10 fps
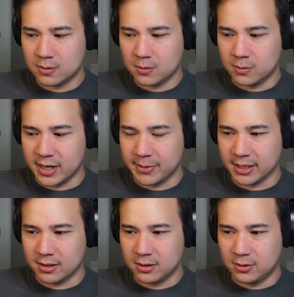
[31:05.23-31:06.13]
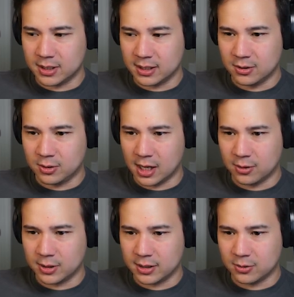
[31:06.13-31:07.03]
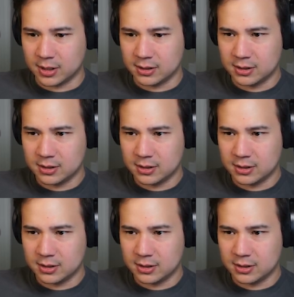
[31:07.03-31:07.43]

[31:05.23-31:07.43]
Wait a minute. Hold on, hold on, hold on, hold on.